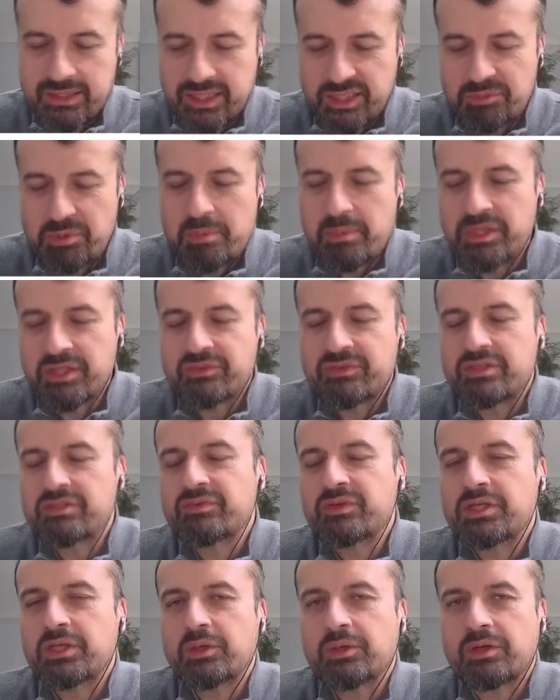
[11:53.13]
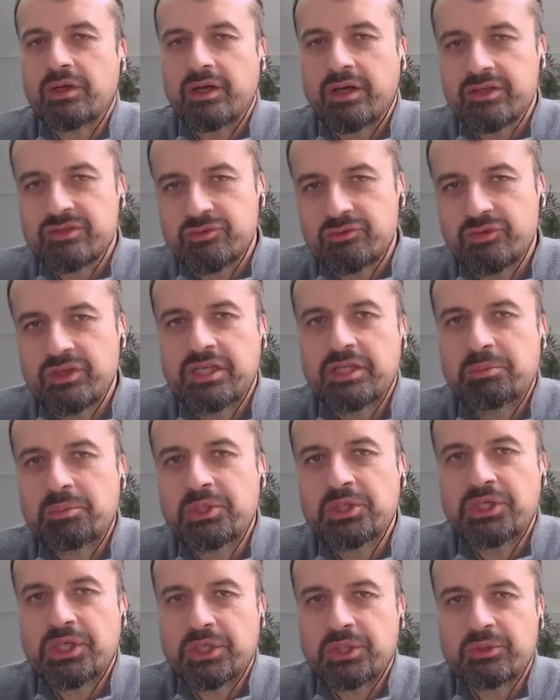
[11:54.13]
that's pretty much it for this video, guys. Really
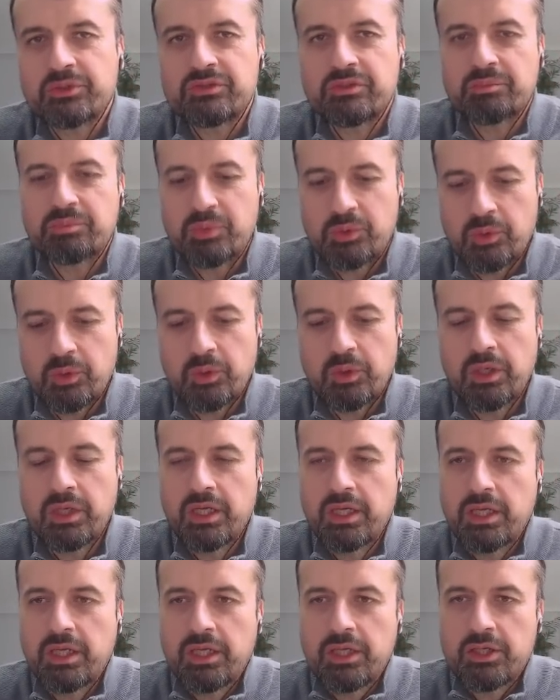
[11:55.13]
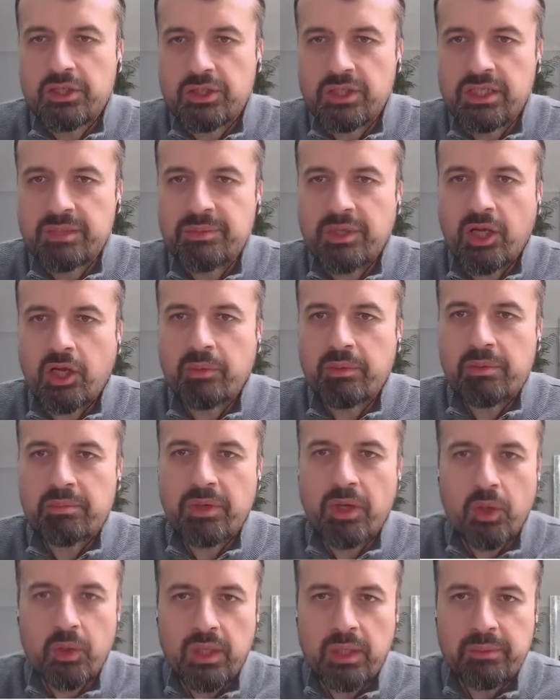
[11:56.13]
appreciate your support. Do leave me a comment
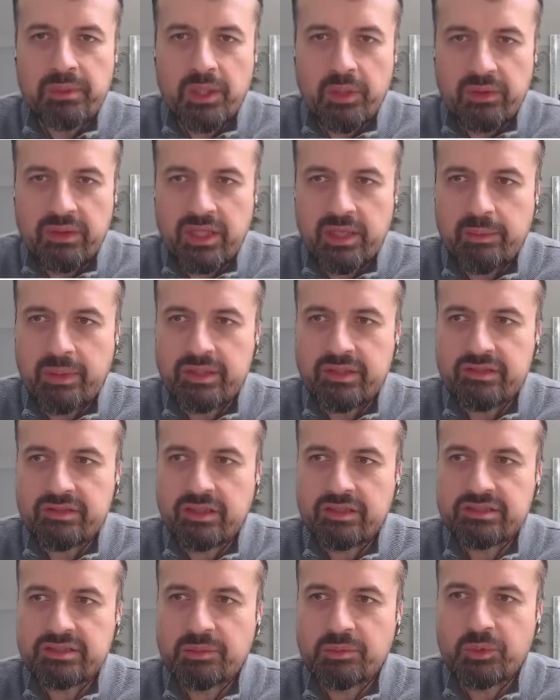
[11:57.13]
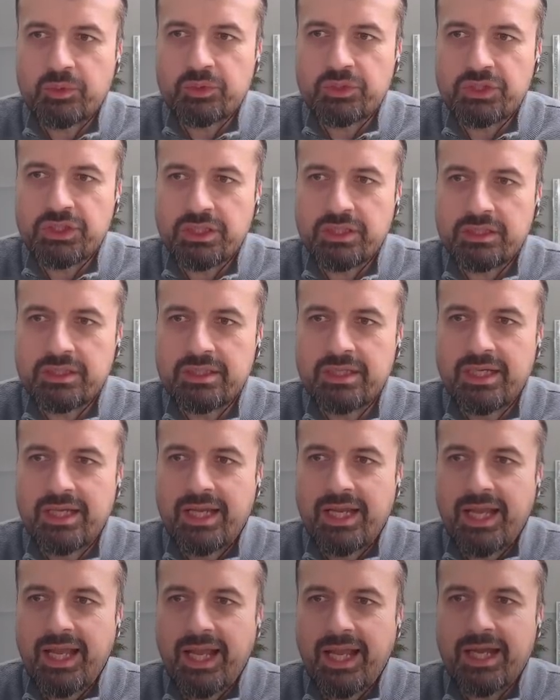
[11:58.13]
below. Let me know what you think about this custom launcher.
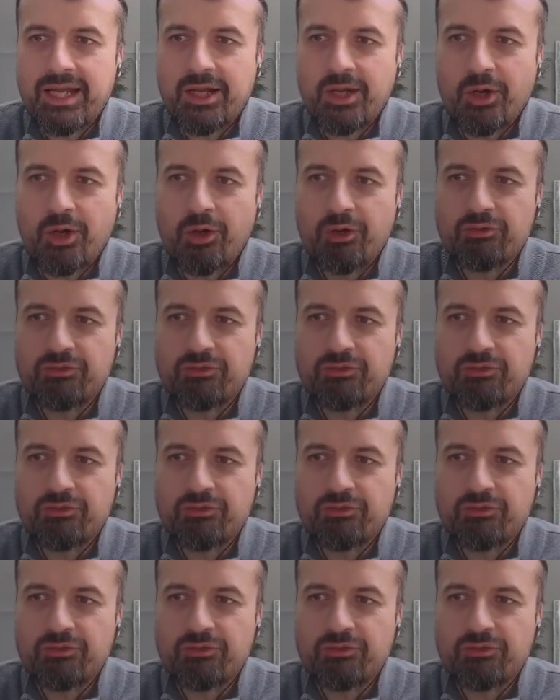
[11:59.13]
And I'll